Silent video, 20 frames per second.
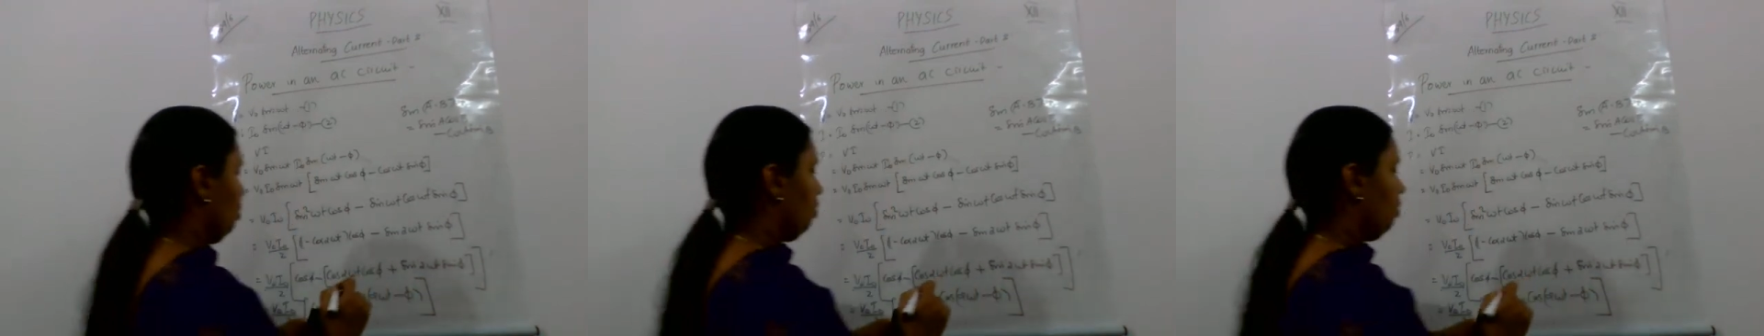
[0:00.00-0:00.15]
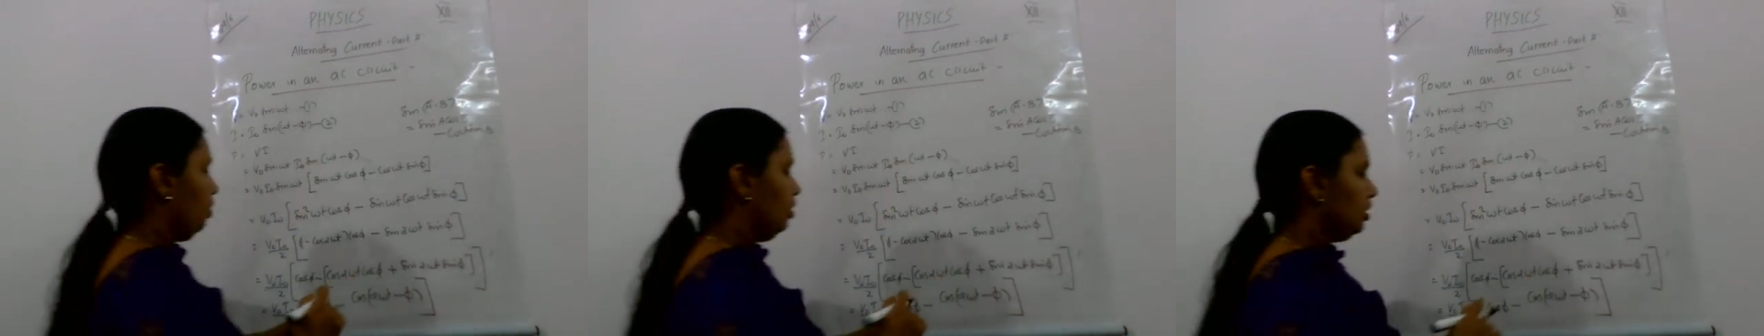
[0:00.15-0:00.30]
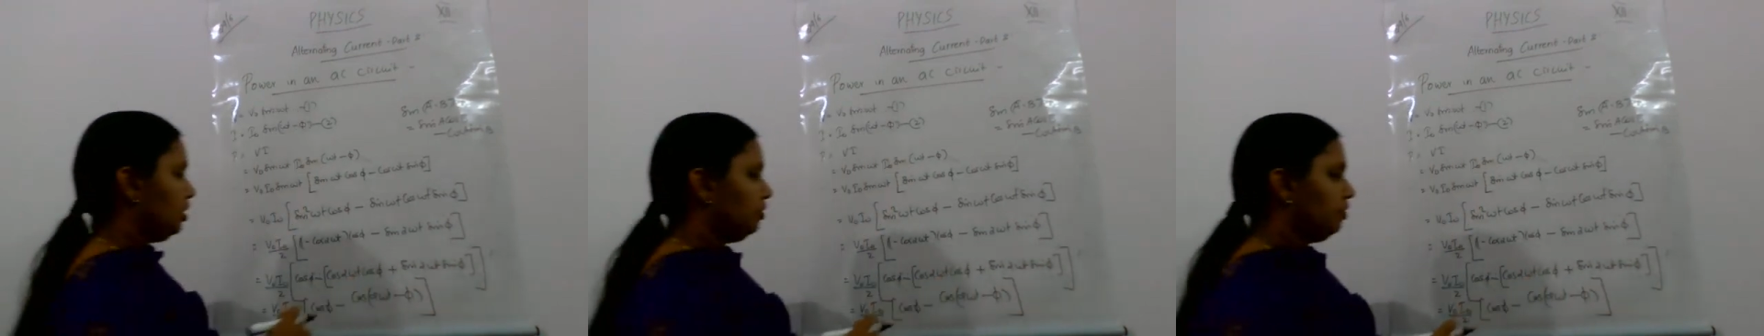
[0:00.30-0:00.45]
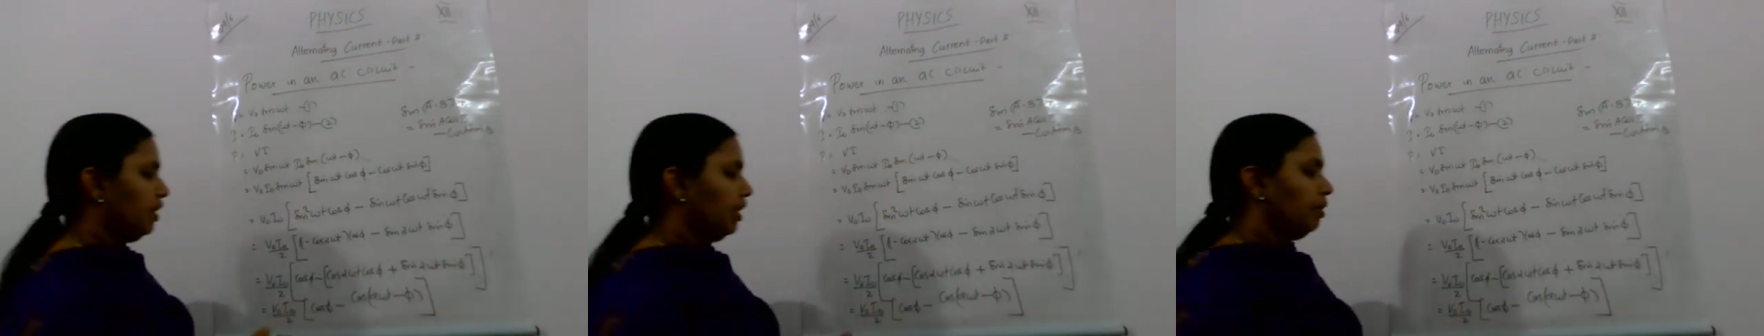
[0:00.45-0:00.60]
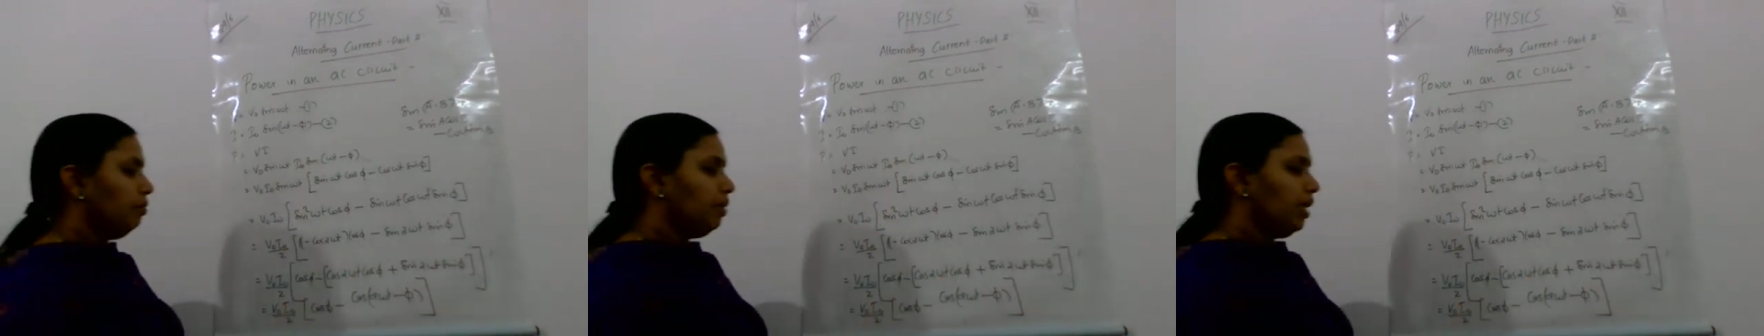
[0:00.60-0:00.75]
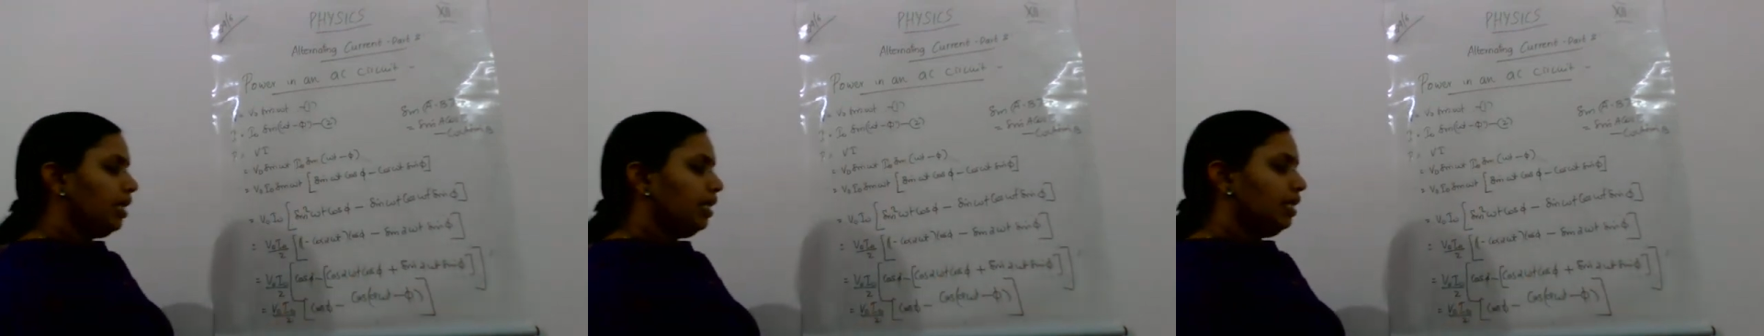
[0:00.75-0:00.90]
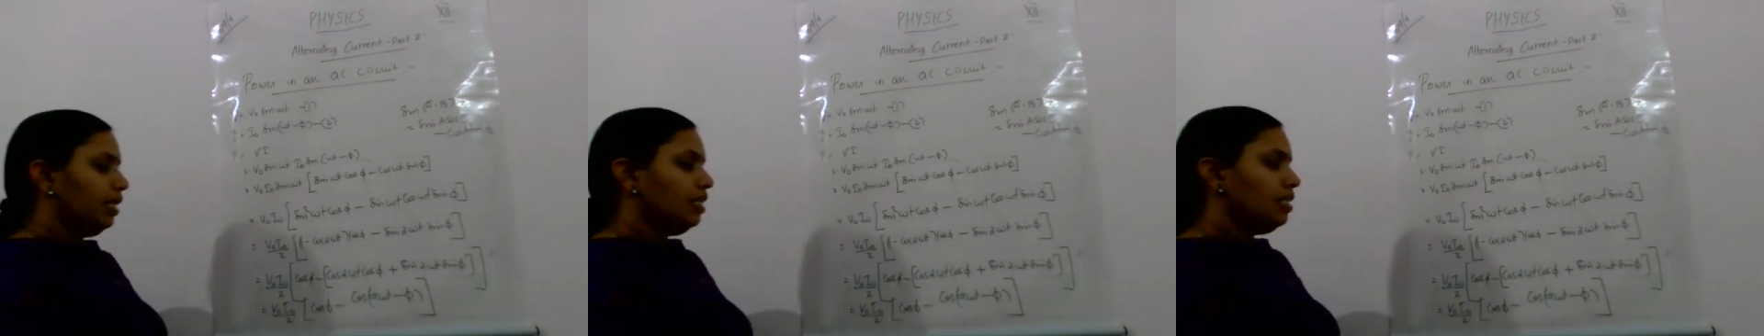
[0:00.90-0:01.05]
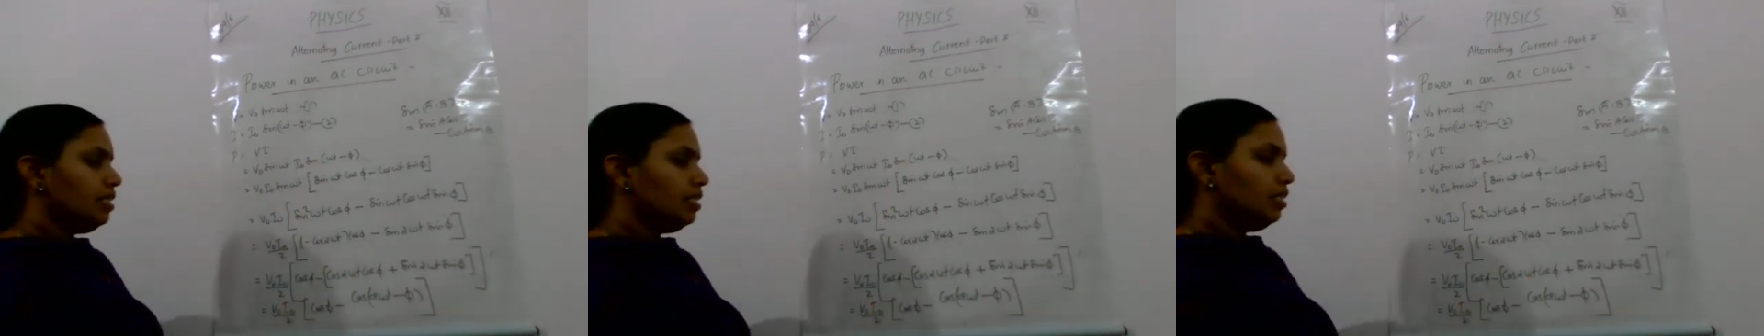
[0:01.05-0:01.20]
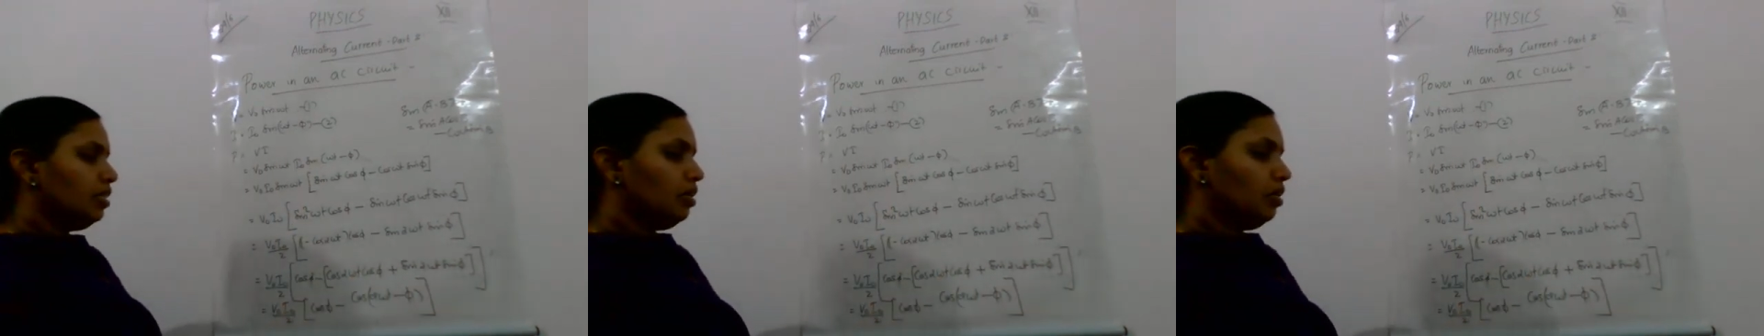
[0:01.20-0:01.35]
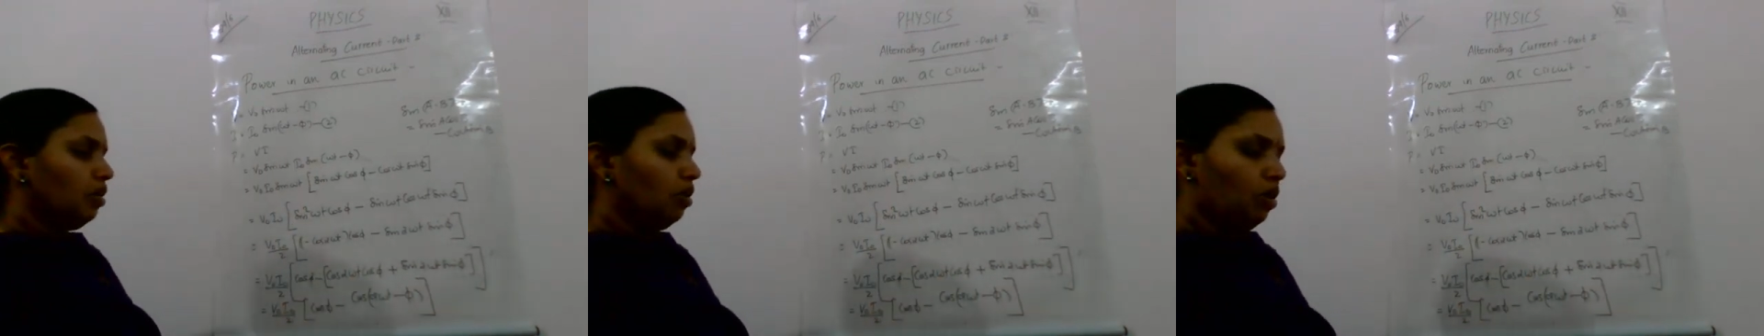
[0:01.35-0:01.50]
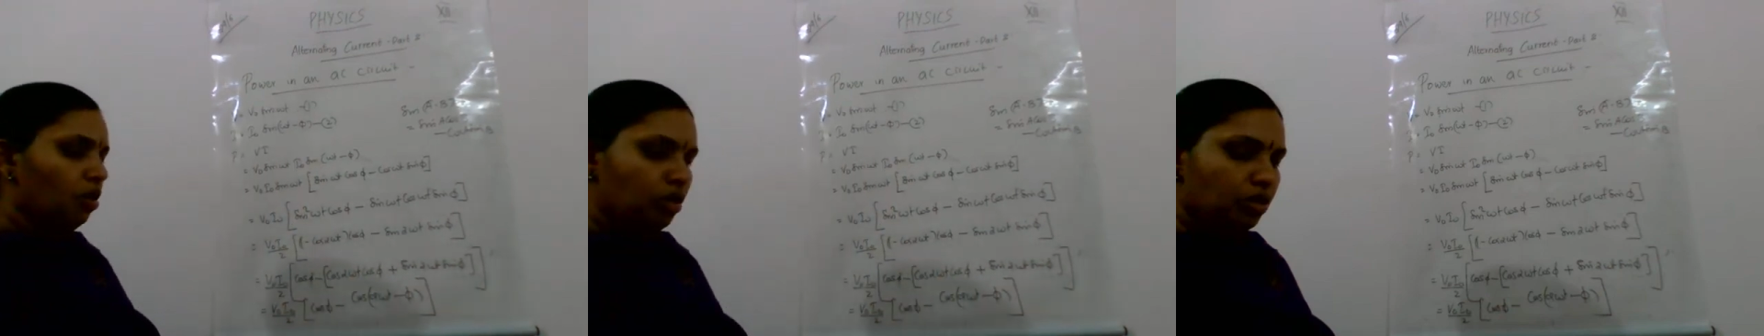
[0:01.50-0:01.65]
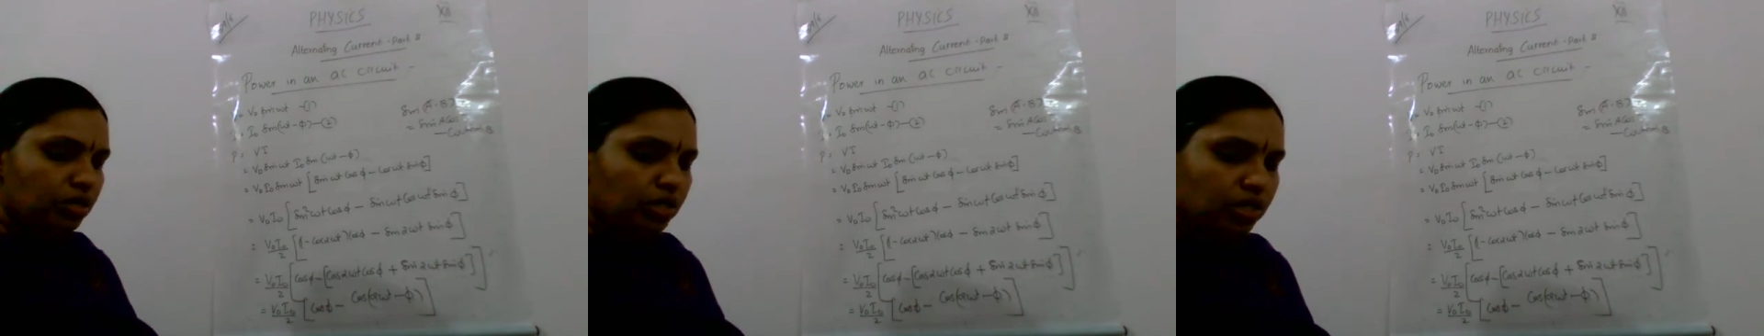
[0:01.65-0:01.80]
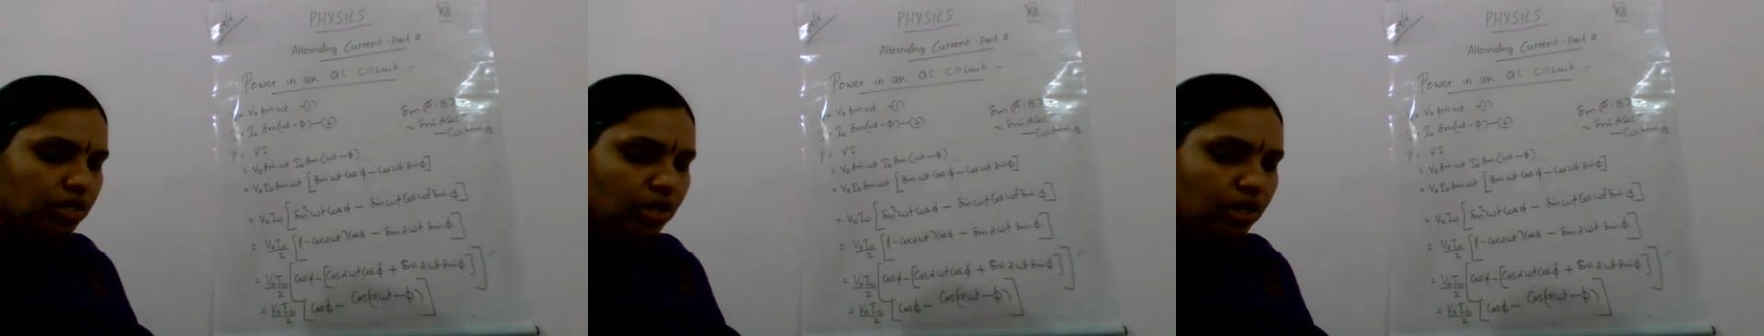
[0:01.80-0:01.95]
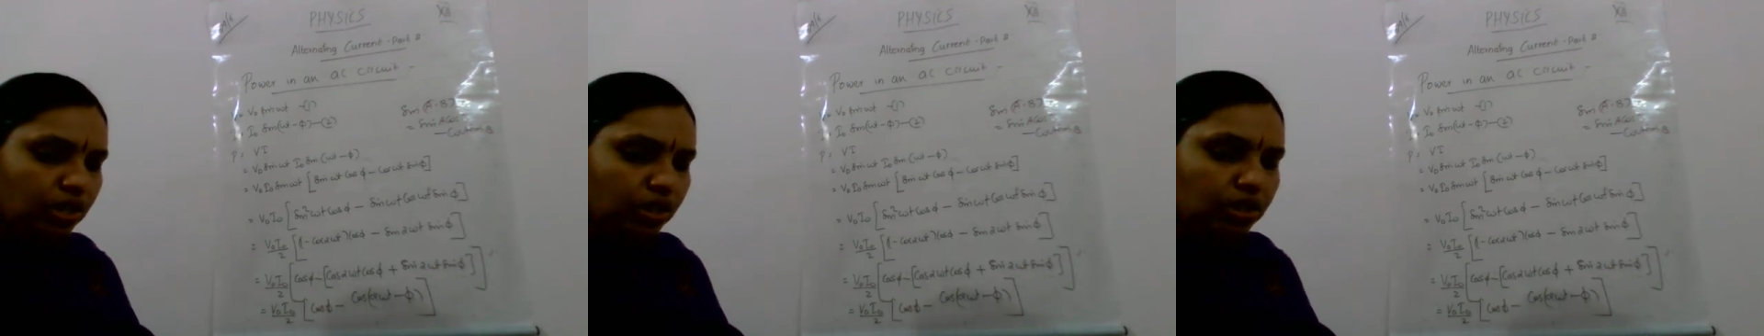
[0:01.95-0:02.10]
Cos 5 minus cos